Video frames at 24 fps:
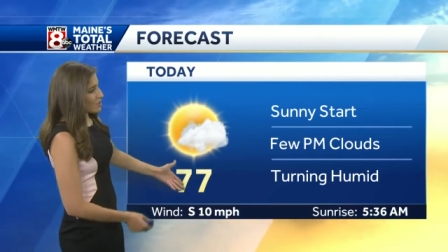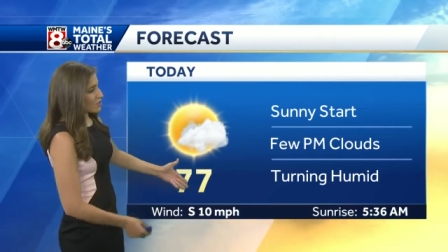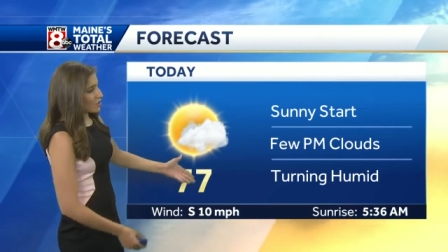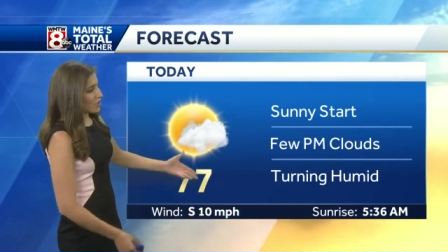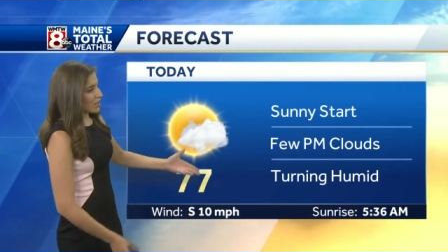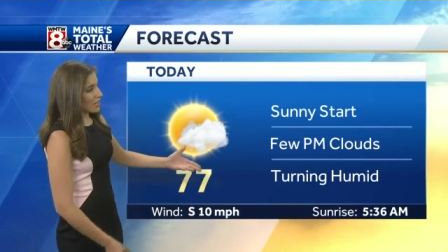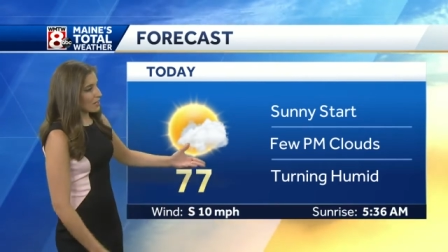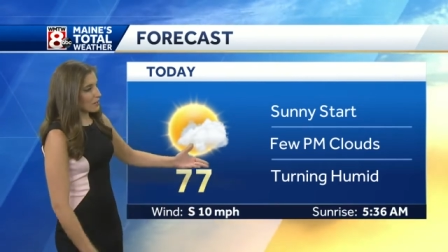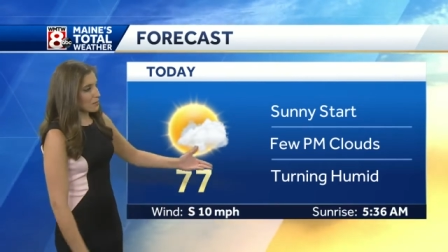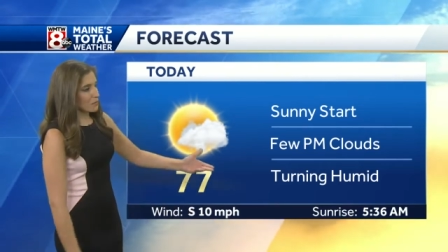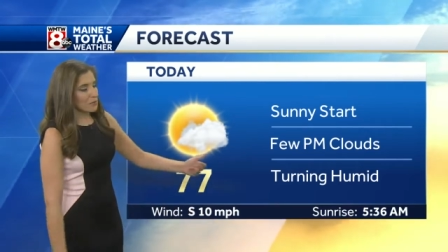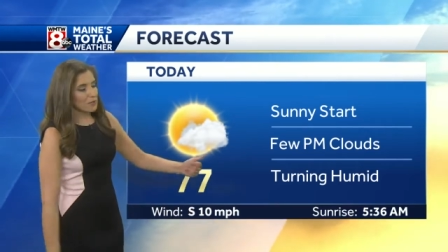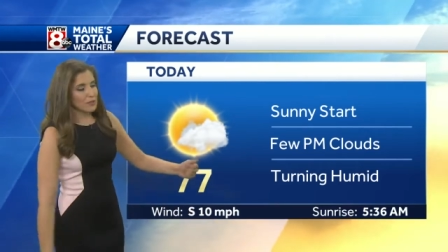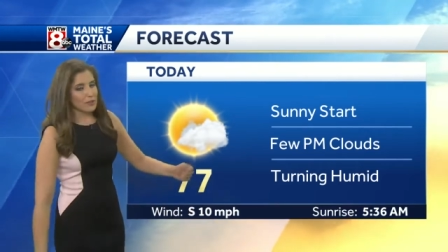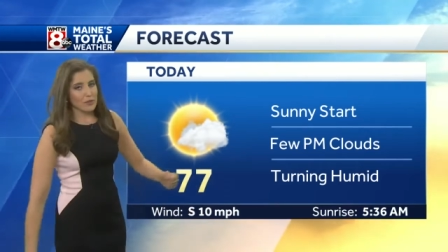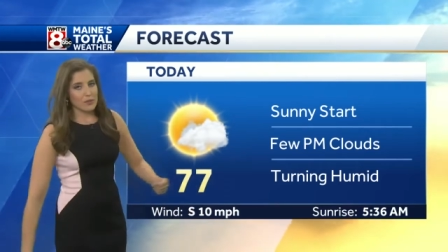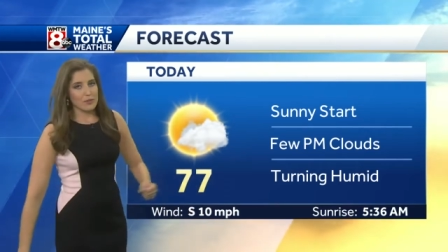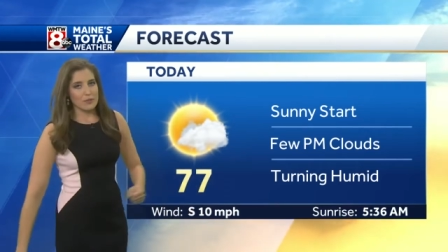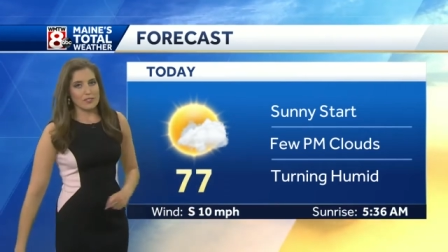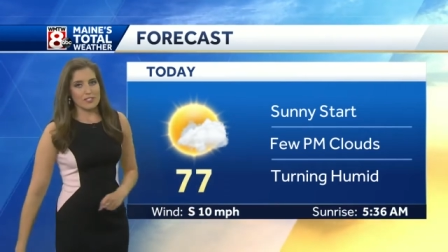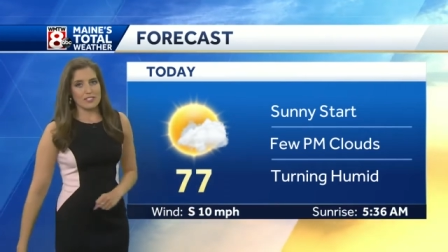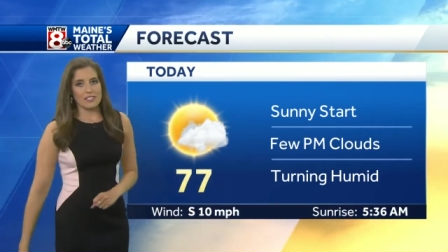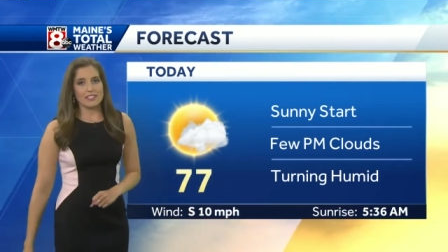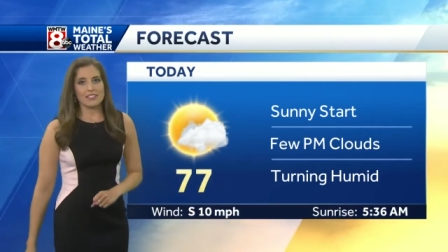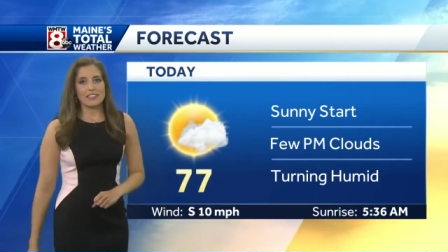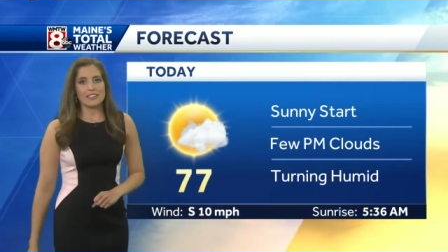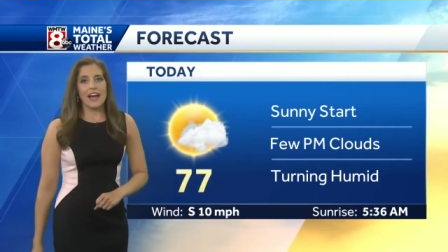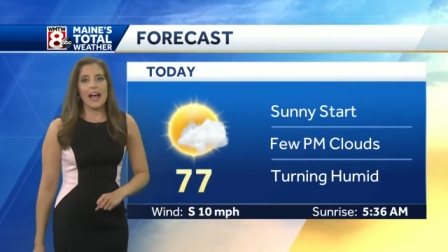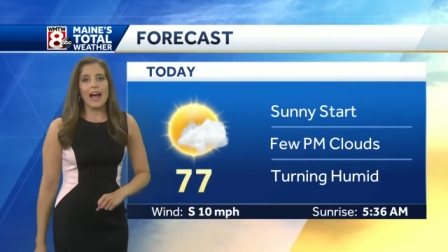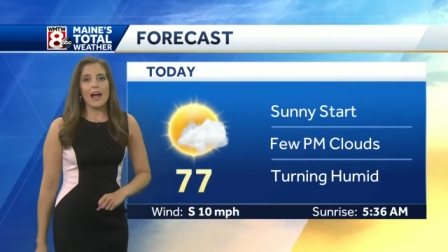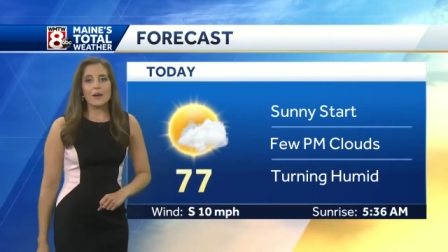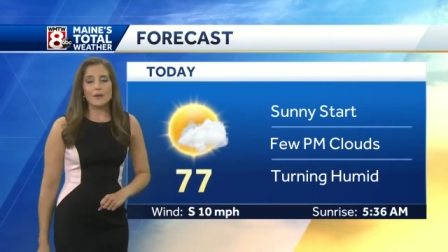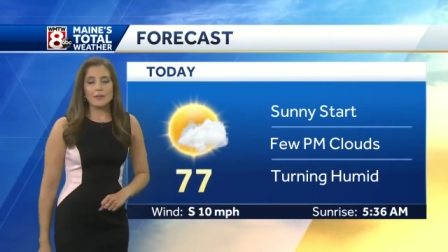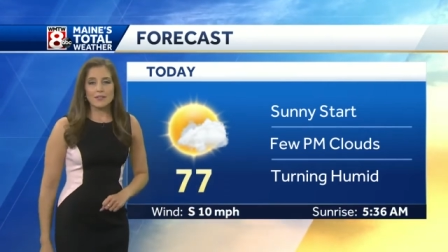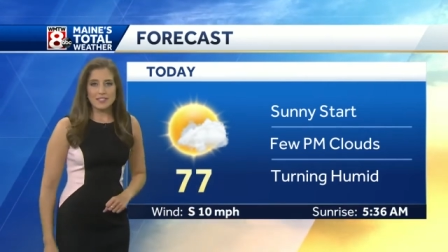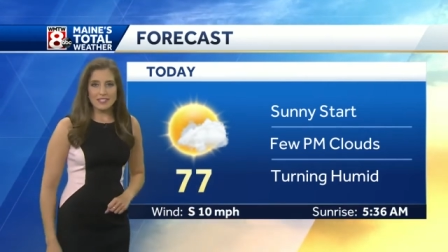start with those
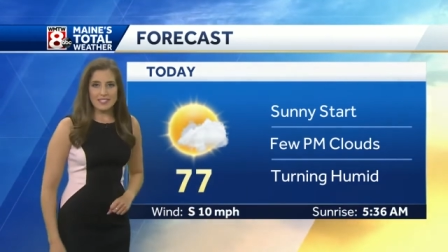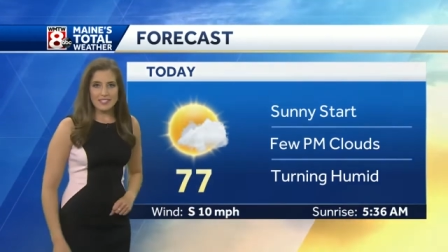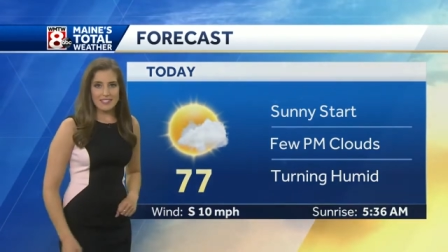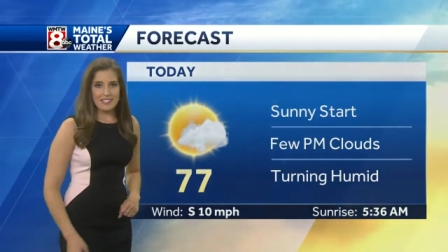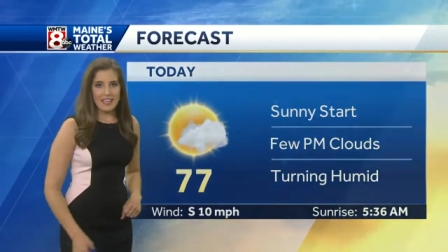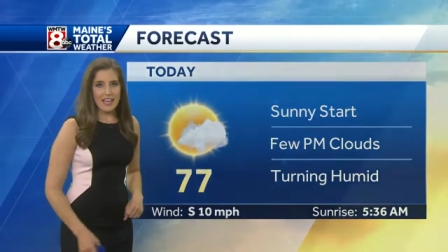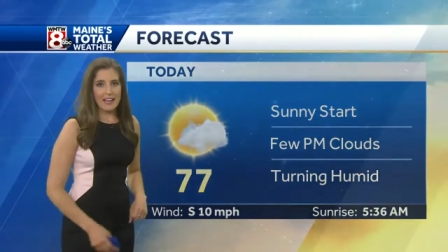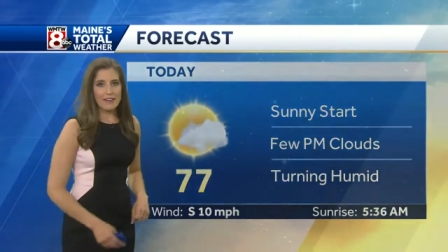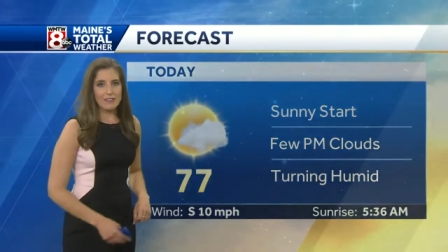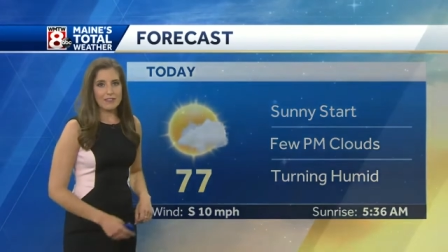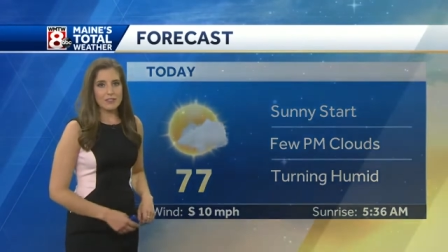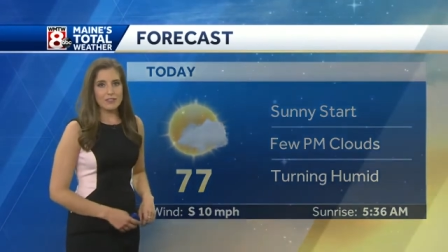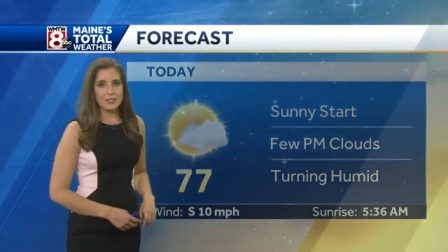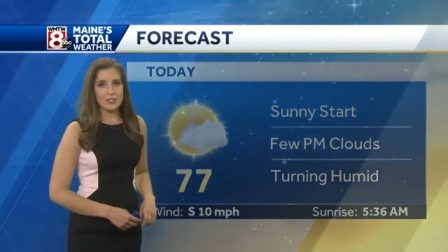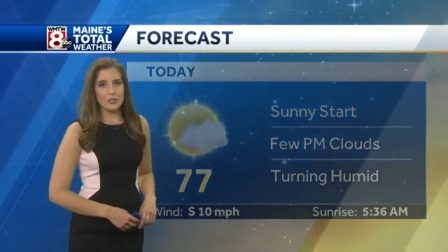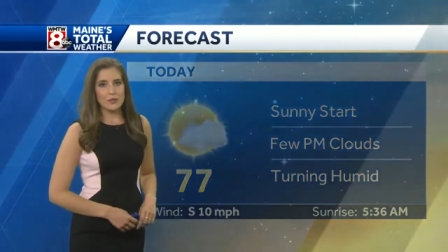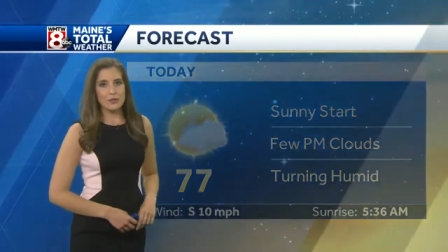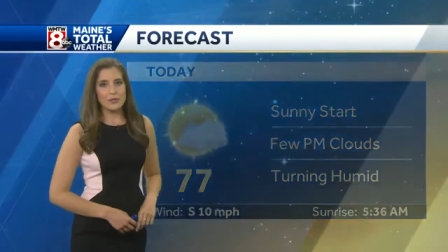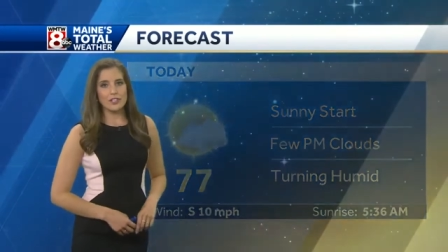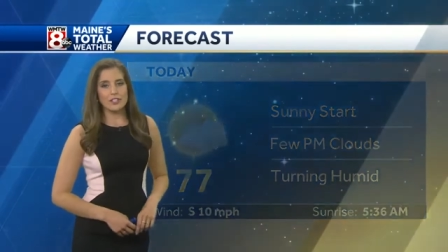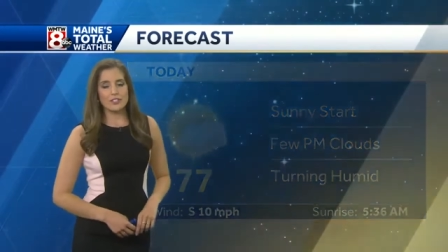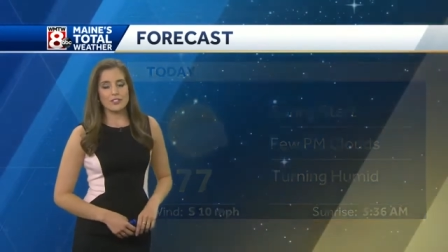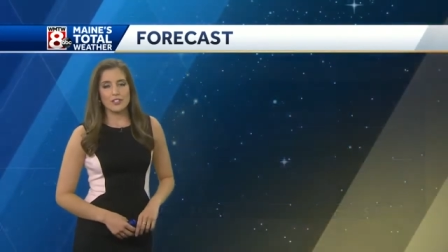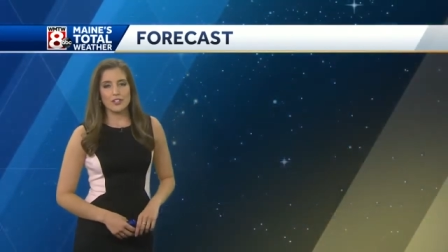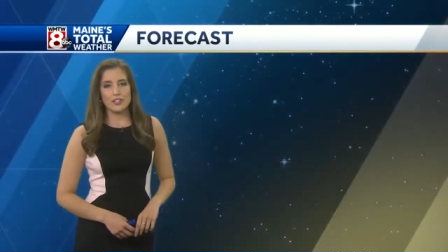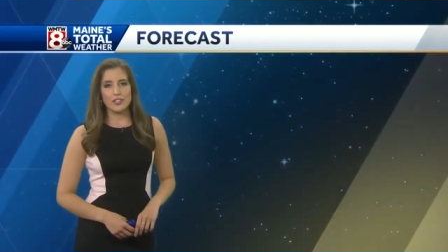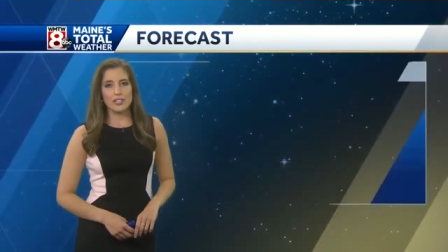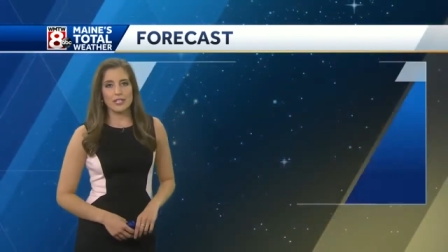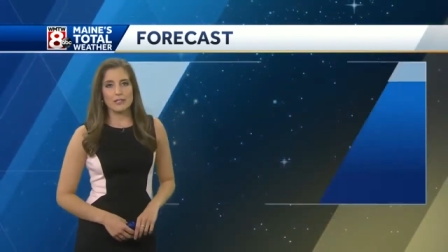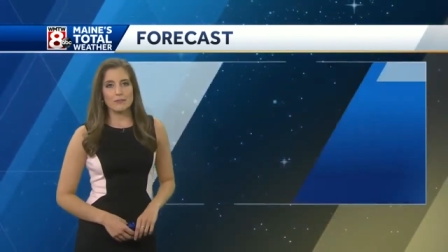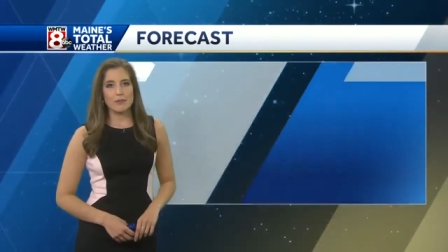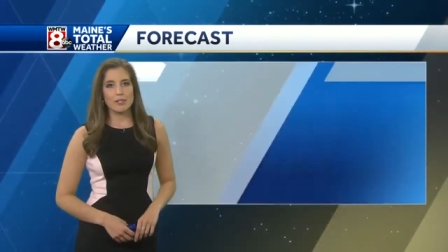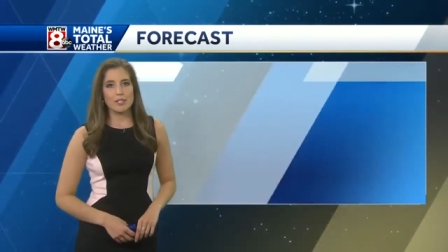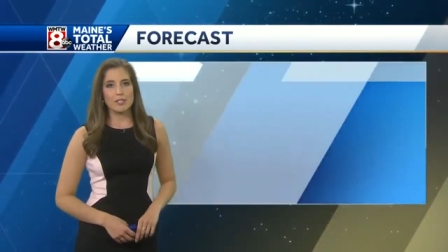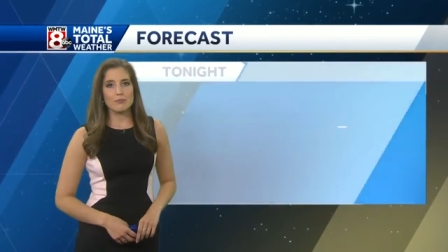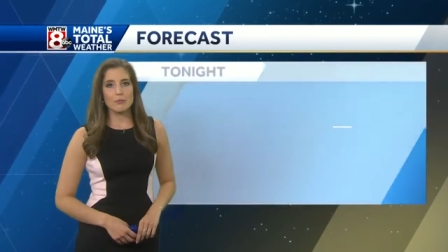clouds this afternoon and
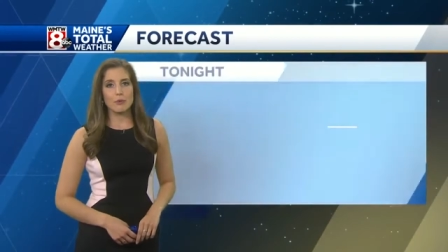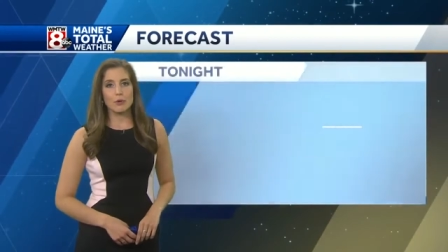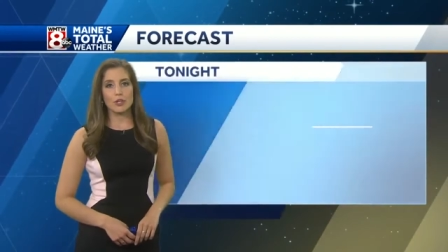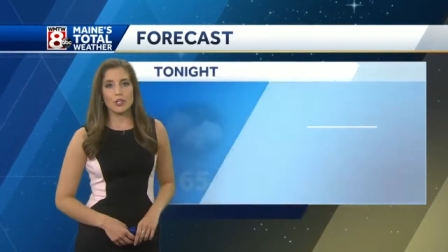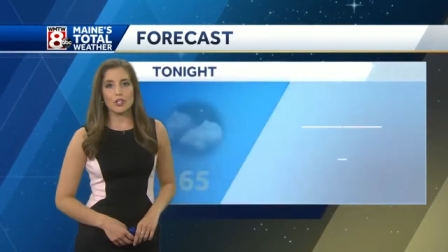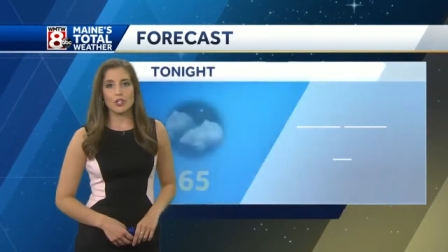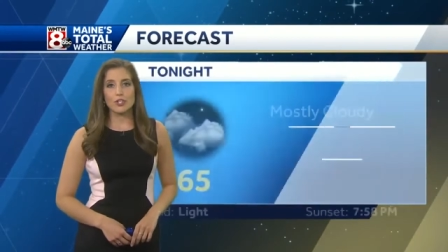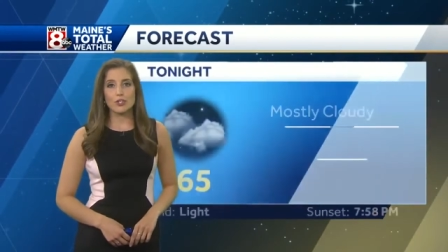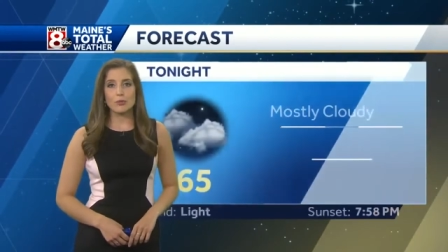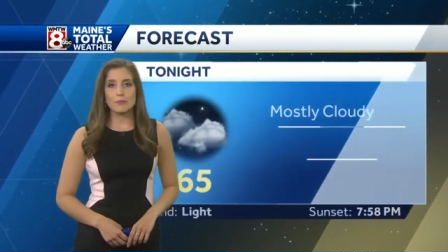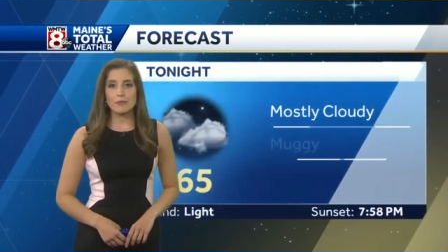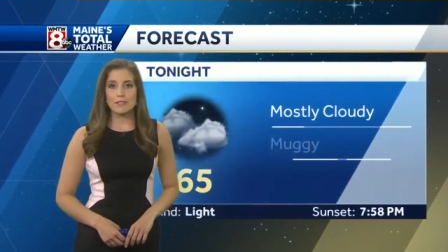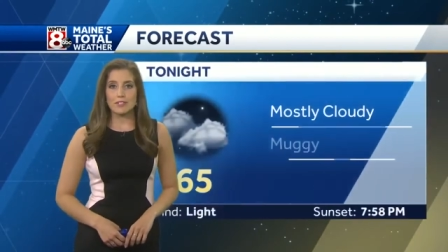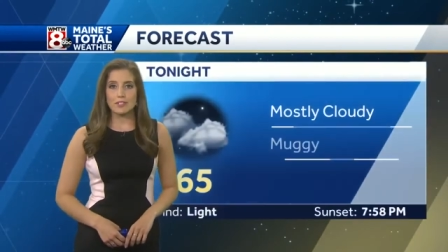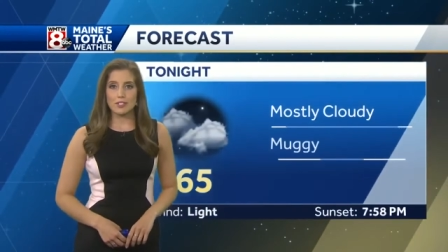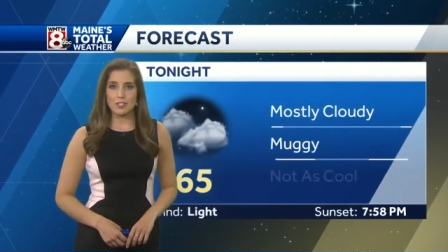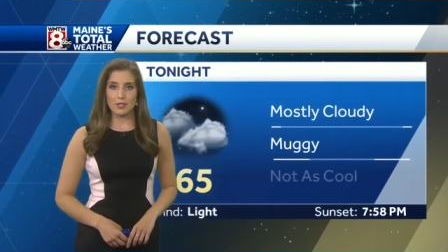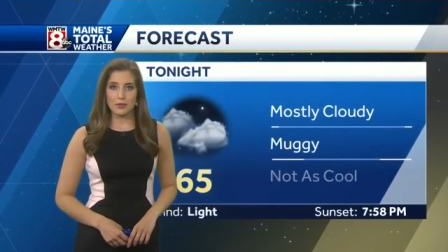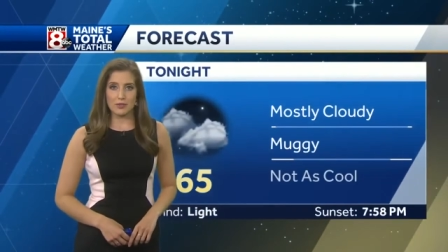turning much more humid.